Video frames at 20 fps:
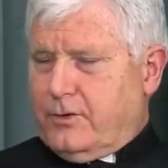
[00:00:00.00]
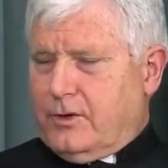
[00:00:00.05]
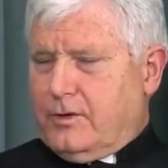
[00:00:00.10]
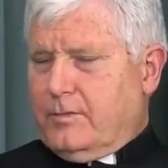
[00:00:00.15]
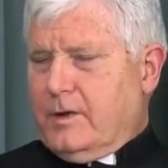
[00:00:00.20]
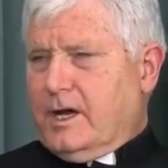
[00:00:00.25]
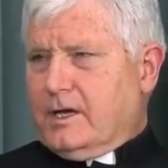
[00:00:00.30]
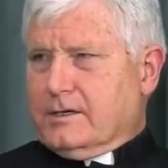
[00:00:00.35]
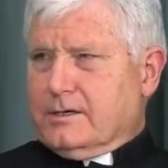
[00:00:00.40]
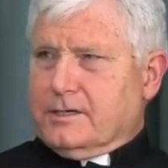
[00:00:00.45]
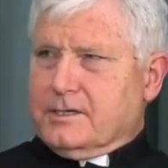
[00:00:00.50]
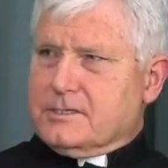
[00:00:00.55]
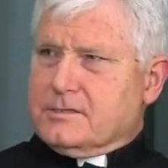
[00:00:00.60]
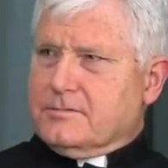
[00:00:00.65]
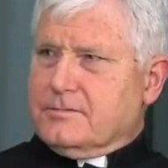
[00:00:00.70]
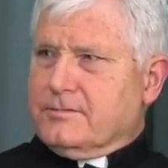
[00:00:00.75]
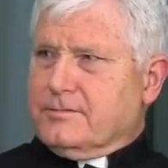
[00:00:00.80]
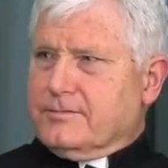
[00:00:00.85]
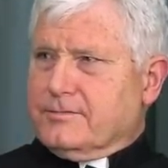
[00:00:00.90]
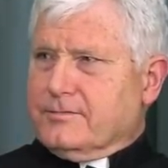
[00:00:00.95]

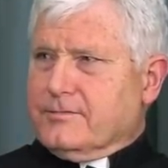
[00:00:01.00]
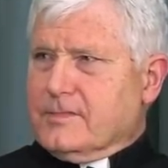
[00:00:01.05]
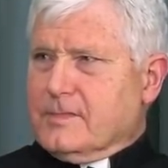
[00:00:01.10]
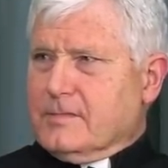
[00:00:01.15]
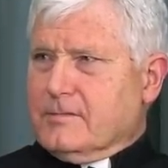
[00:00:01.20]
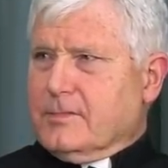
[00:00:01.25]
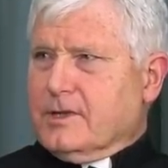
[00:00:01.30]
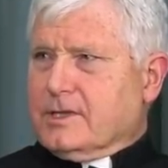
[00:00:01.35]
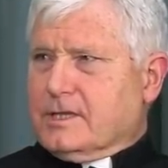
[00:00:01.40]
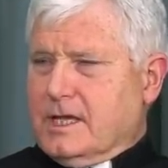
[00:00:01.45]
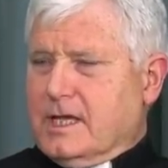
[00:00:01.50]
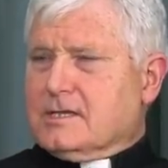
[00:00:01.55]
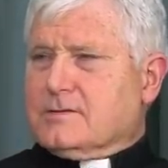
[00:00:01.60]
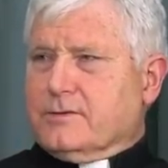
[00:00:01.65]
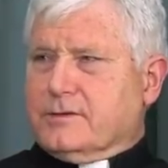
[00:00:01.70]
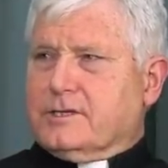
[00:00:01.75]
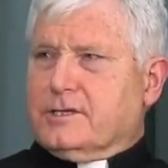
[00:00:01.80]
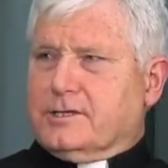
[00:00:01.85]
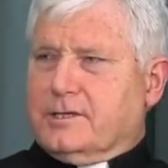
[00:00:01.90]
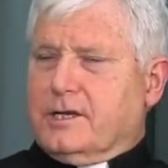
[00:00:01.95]
modernism. But that's
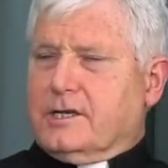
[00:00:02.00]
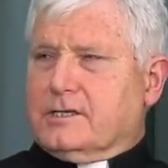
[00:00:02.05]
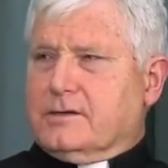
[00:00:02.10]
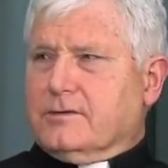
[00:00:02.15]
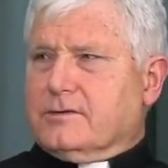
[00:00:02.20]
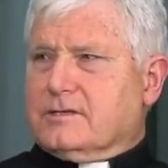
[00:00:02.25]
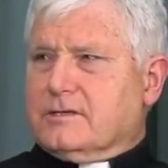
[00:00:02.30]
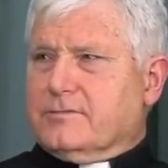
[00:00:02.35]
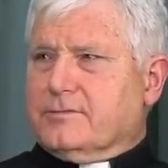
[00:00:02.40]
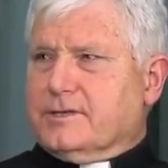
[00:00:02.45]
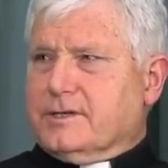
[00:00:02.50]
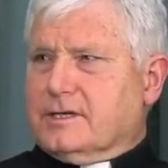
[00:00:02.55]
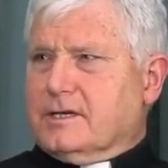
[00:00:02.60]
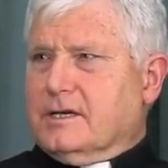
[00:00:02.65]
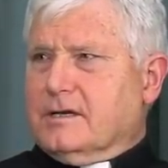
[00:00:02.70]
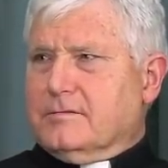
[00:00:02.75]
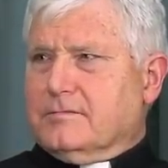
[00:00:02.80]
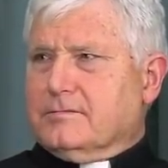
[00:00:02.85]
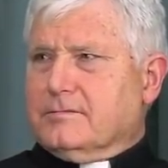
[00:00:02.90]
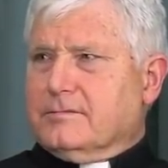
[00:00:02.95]
what the Jesuits had
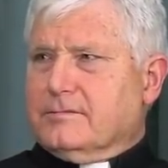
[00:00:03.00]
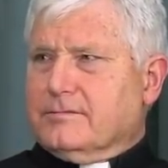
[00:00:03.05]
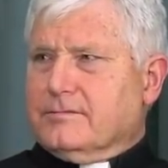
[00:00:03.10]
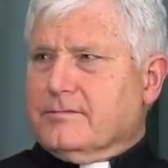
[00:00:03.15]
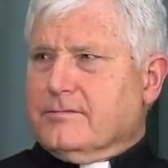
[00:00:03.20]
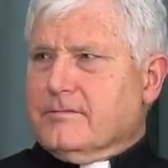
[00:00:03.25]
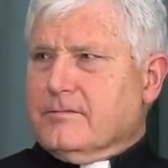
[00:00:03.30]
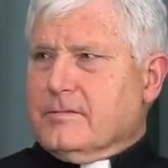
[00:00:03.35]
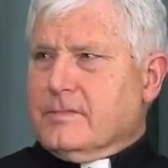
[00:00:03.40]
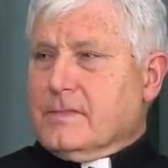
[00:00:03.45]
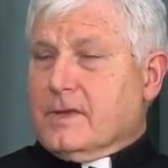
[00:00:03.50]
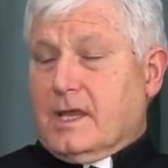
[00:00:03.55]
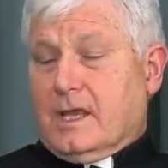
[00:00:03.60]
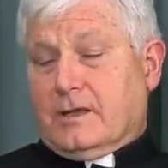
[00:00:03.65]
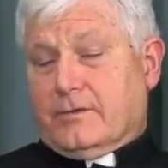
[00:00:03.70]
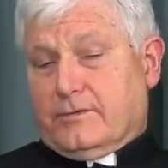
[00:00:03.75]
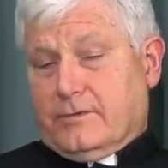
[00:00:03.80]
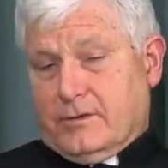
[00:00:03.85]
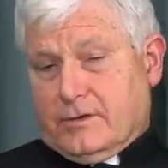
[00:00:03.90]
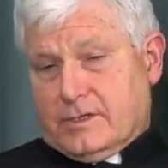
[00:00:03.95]
become. And
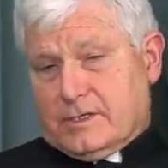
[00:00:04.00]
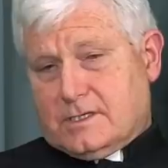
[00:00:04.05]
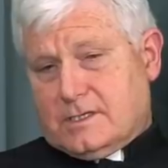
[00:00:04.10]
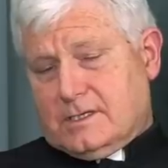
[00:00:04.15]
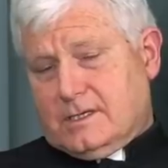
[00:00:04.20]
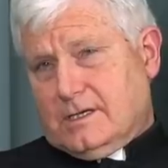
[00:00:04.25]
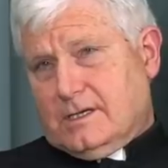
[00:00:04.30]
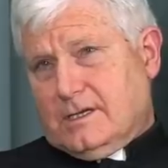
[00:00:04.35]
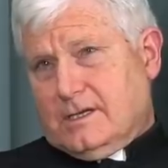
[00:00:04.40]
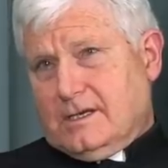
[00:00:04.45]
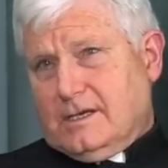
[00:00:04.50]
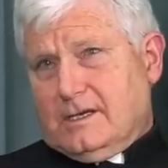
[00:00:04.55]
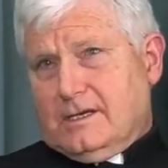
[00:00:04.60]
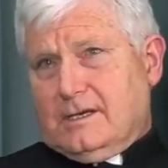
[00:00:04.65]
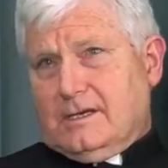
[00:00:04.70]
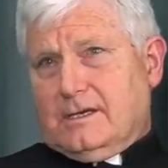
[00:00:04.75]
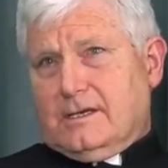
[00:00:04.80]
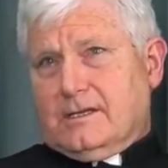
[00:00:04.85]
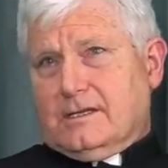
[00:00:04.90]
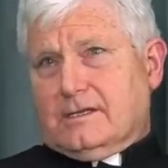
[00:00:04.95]
of course,
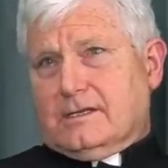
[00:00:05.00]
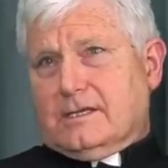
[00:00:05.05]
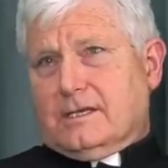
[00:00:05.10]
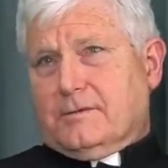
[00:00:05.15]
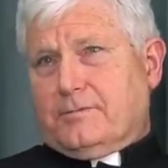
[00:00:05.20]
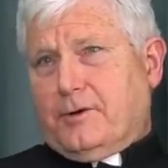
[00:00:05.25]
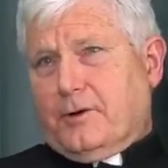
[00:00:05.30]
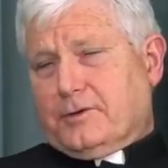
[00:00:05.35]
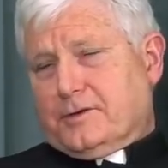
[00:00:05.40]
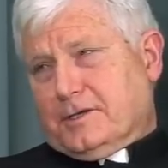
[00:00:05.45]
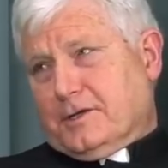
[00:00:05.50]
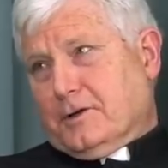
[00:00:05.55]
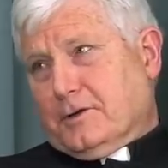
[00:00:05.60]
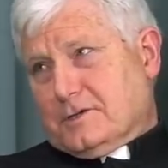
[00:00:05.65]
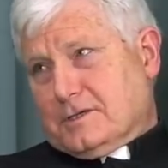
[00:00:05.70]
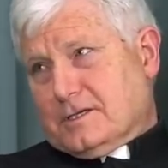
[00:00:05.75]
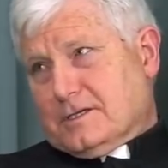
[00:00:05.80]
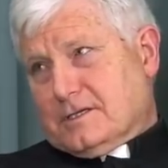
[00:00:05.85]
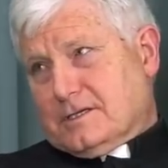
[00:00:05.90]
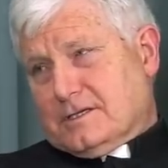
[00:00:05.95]
the
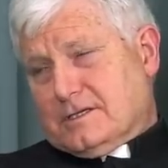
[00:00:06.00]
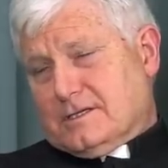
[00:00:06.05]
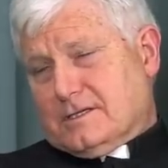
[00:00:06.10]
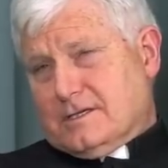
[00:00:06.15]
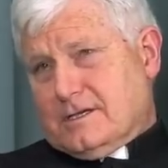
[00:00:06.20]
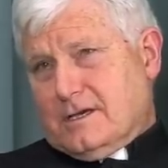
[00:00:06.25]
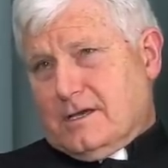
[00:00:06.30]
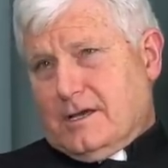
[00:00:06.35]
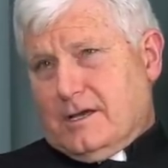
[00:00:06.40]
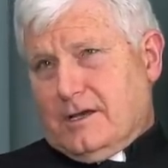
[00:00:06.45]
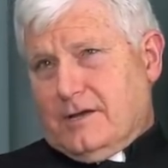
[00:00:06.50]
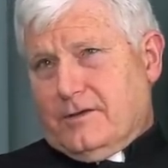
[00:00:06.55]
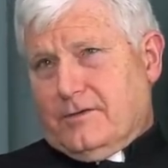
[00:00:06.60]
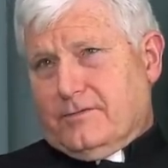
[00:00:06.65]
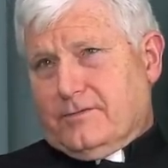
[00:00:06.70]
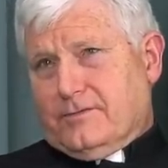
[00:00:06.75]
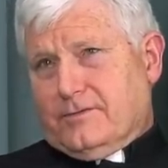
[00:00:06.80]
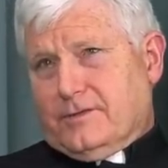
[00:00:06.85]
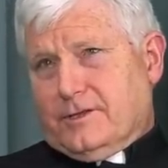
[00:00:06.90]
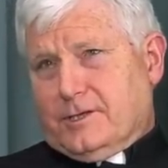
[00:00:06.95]
apotheosis
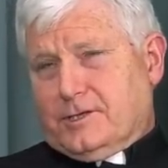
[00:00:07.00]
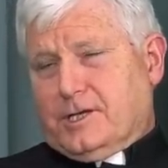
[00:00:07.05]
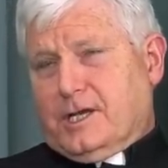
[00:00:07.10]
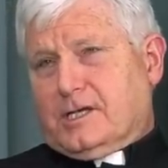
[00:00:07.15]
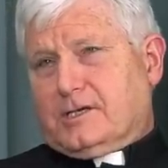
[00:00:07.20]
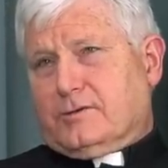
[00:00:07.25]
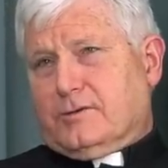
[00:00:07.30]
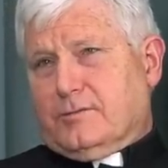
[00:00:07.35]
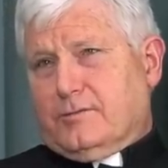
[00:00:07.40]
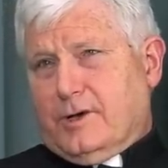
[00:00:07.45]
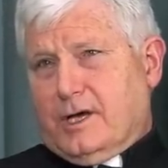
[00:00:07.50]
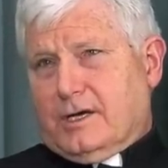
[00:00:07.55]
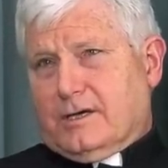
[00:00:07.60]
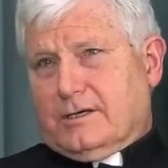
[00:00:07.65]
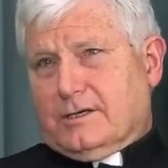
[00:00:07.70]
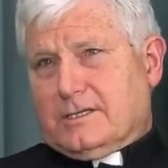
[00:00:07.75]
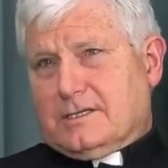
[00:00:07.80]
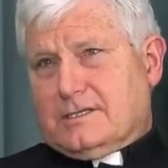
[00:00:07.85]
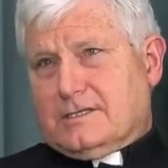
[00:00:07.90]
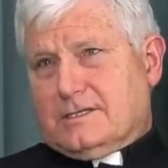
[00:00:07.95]
of the Jesuit
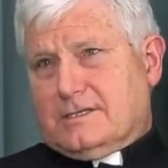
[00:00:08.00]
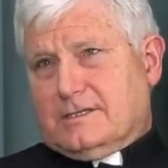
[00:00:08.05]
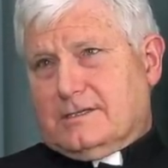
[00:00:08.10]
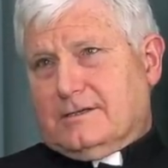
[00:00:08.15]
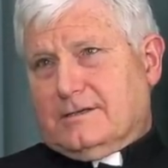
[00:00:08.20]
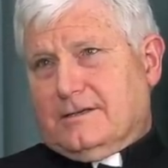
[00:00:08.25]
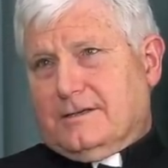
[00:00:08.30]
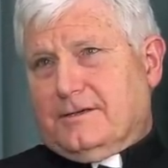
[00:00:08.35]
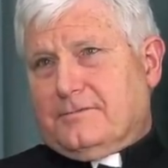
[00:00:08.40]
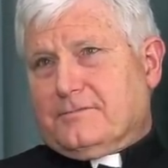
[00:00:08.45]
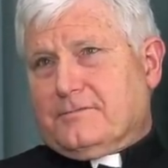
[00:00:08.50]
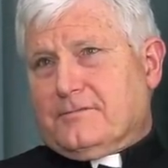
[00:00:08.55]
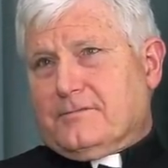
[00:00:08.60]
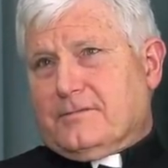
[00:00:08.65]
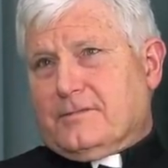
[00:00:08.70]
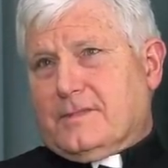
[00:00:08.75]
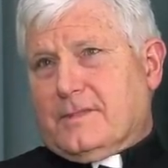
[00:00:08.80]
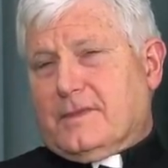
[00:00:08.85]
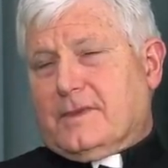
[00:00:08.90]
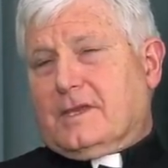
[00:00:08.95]
modernist
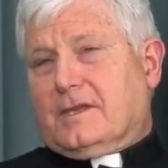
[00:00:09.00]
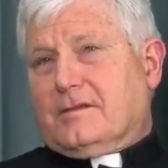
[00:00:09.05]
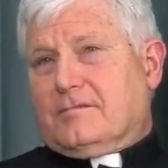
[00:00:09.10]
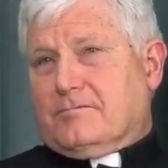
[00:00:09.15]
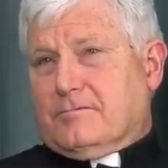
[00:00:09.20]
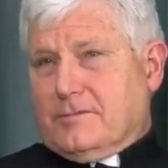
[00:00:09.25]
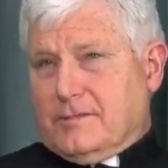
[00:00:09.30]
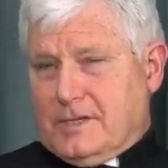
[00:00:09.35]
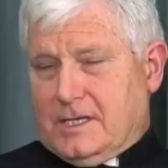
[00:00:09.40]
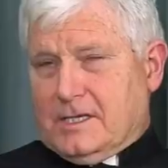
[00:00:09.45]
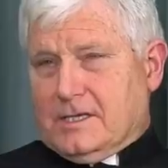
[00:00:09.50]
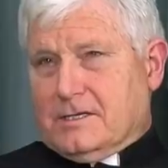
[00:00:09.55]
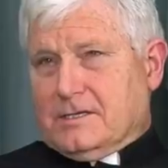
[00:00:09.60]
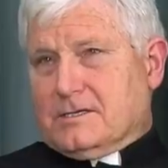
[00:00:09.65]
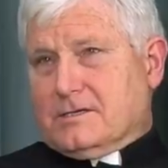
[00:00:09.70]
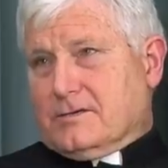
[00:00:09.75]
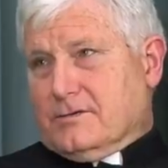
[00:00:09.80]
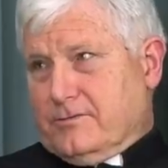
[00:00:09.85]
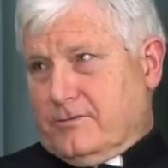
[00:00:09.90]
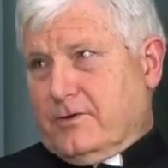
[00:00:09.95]

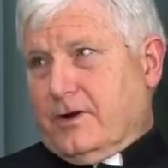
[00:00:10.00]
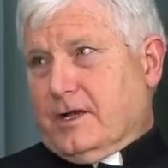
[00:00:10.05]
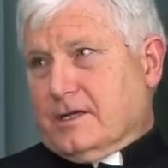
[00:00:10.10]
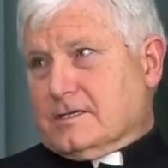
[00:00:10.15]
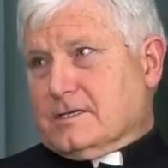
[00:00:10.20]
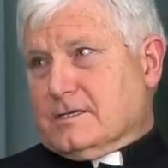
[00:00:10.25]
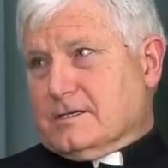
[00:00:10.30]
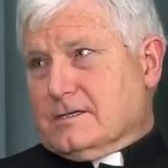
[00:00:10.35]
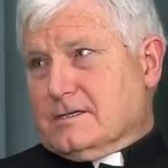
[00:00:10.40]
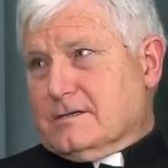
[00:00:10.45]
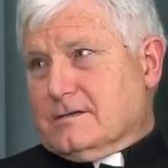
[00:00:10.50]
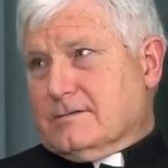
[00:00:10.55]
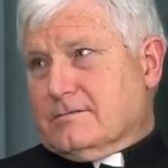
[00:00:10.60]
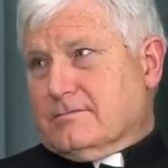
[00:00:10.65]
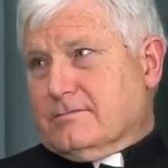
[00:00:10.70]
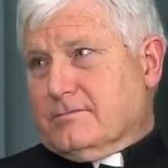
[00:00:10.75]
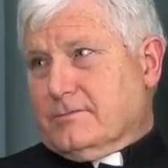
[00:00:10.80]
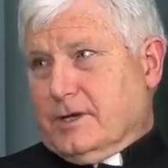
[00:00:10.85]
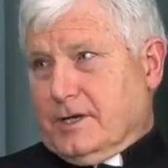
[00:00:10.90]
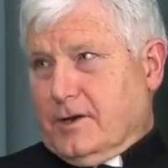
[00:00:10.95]
is Francis
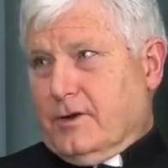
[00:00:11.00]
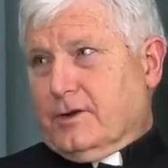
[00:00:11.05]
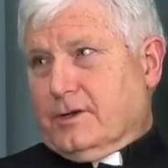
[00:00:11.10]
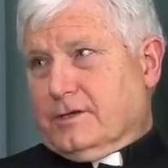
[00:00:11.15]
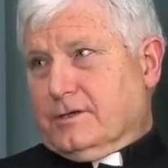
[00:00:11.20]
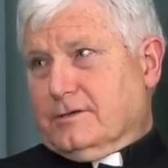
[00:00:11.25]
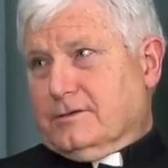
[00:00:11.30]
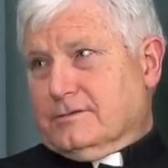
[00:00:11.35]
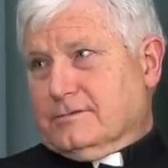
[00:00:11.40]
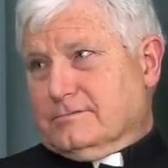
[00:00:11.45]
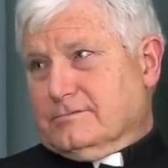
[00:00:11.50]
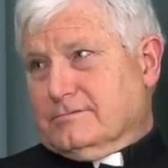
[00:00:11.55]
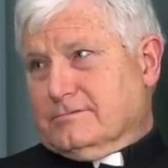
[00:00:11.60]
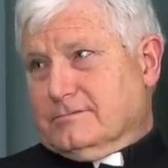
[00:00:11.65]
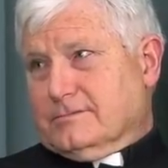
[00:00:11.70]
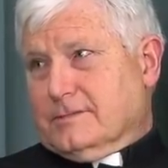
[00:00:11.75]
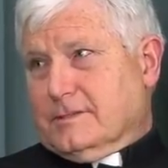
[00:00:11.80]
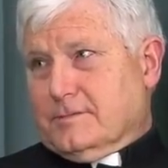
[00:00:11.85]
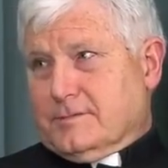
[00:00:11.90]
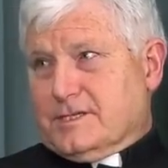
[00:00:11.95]
Bergoglio
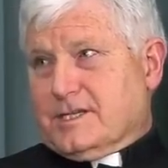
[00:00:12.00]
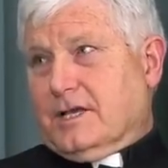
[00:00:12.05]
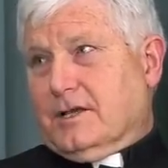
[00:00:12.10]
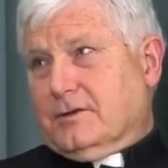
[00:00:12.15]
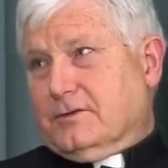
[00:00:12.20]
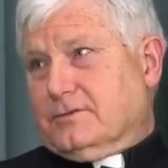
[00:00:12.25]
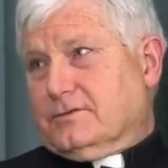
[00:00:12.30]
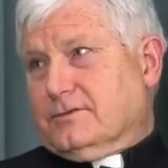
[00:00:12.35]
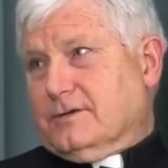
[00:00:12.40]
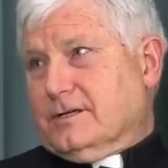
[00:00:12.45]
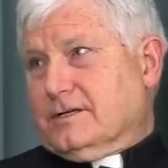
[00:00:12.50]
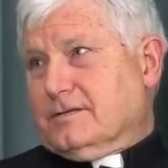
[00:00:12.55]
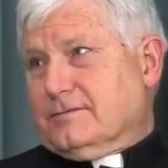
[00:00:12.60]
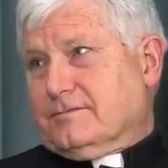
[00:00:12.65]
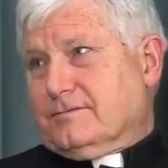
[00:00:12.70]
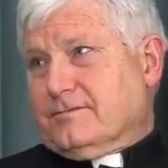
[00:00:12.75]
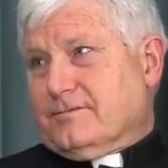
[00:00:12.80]
himself, right?